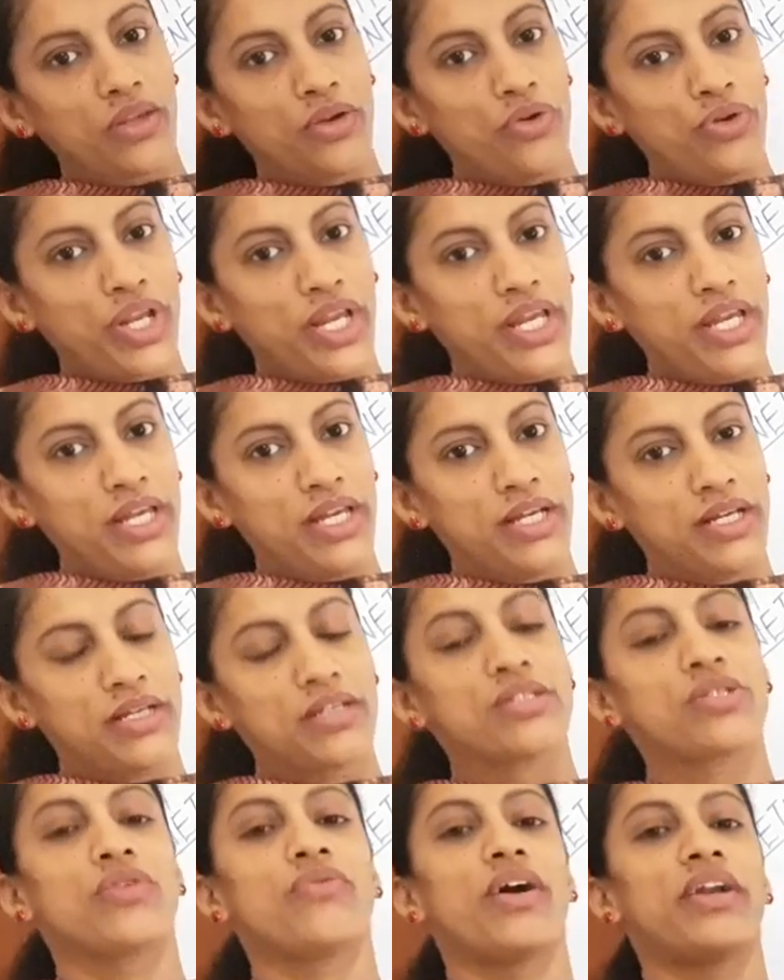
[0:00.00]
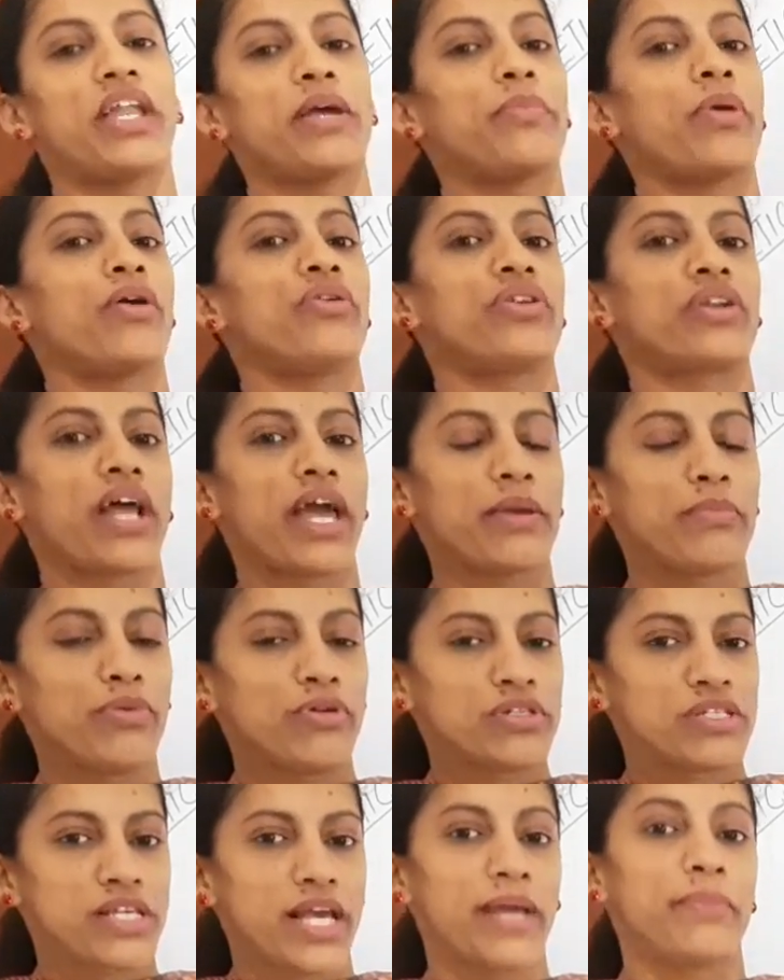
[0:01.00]
Okay, so what about
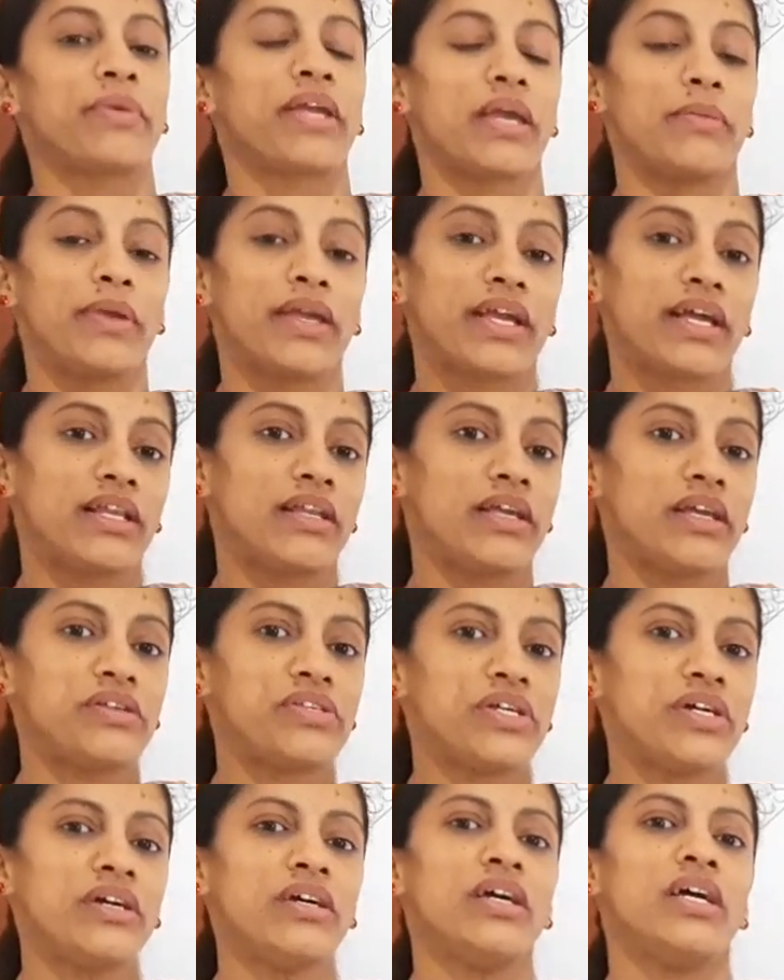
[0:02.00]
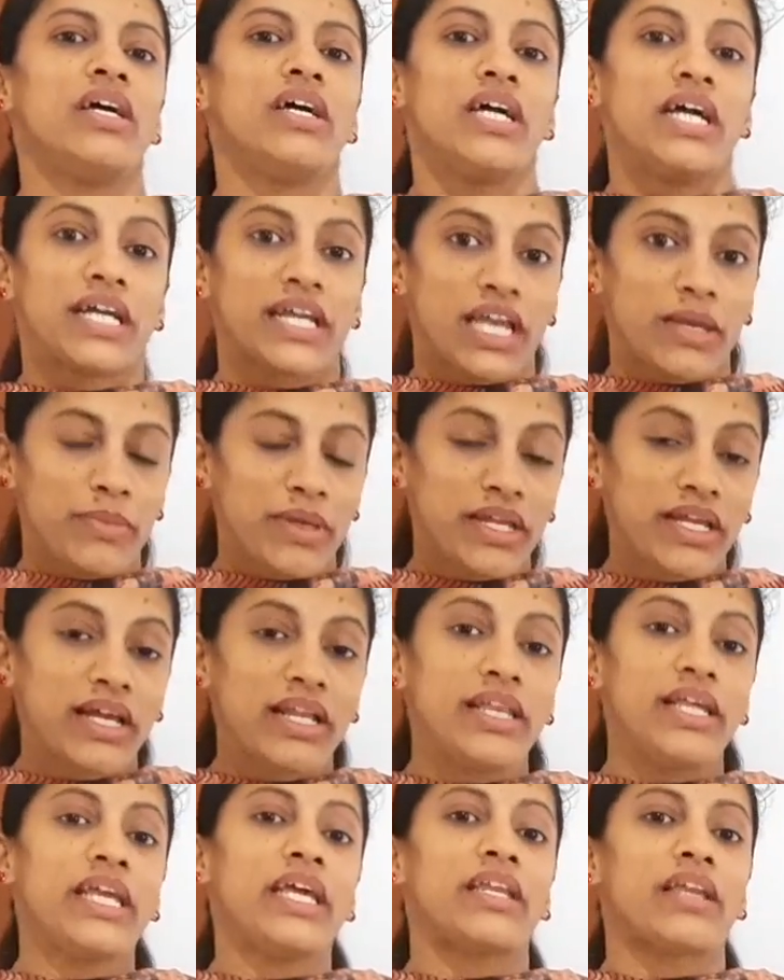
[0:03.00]
ribozyme chemical nature?
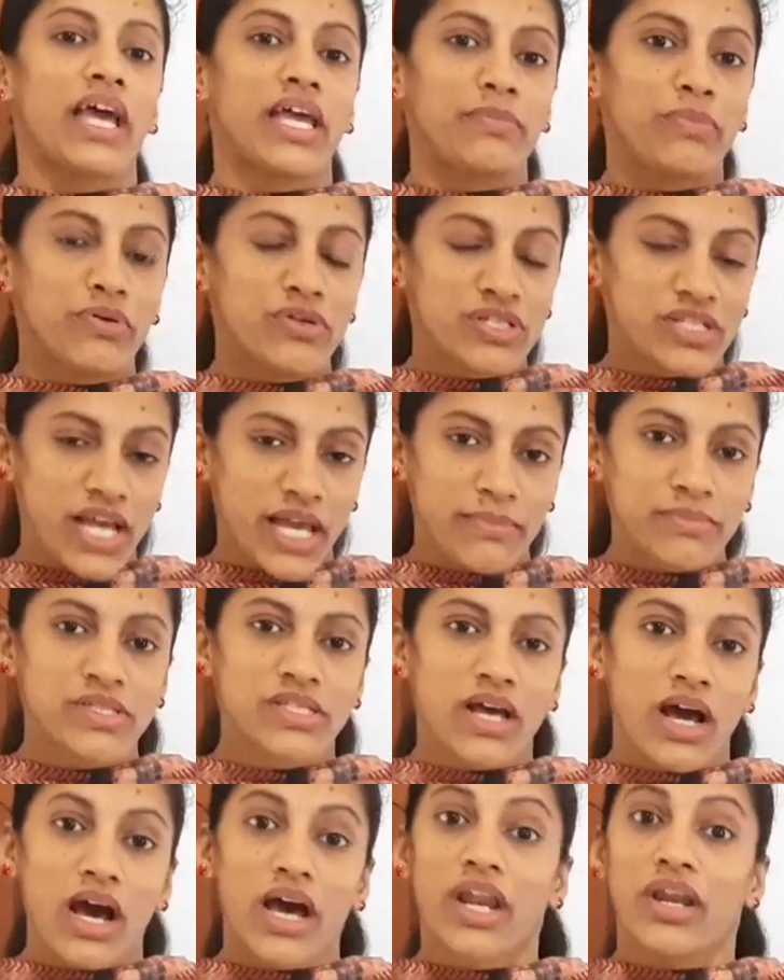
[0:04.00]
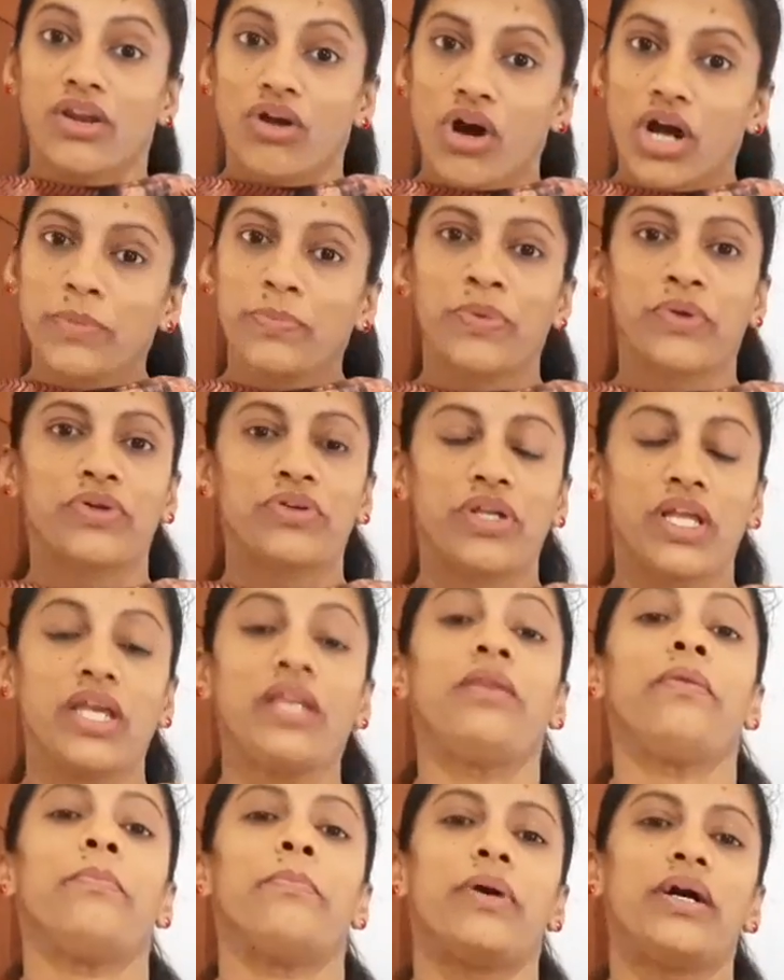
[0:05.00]
Chemically, ribozymes are not
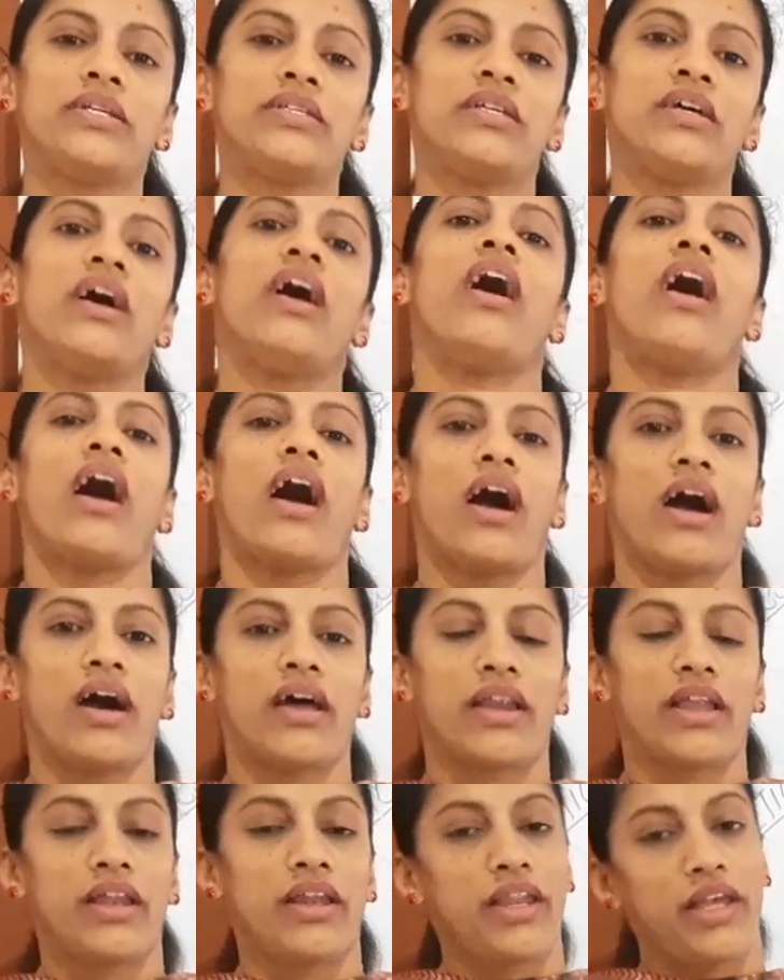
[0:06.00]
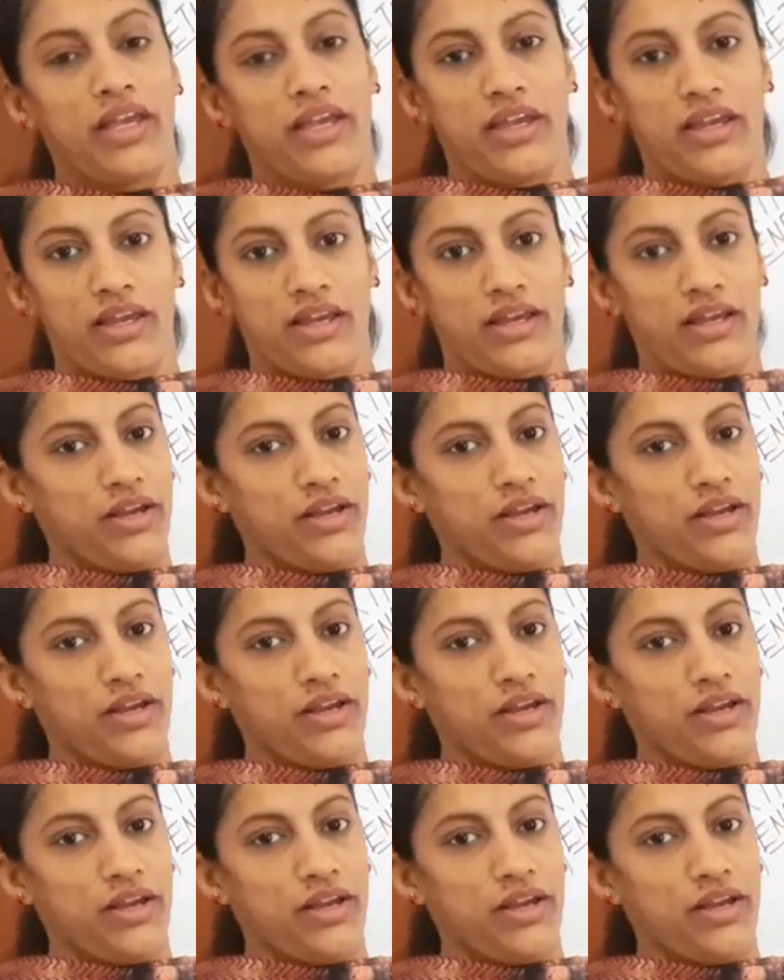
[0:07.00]
protein but RNA.